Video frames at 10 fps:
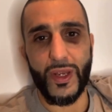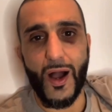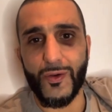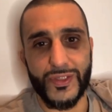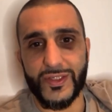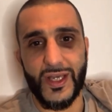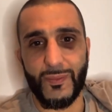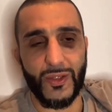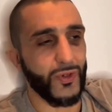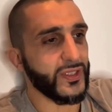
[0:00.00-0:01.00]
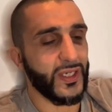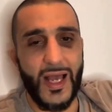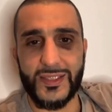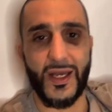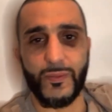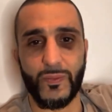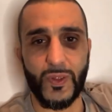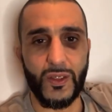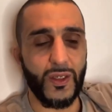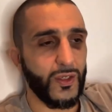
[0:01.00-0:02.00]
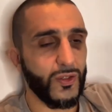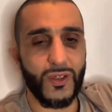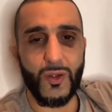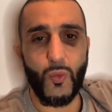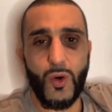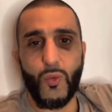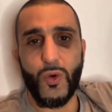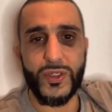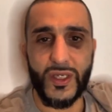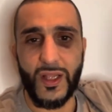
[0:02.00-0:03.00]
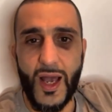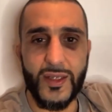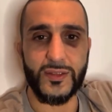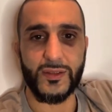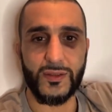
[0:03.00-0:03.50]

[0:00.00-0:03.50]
hours outside my door. It's class time. Where's the class?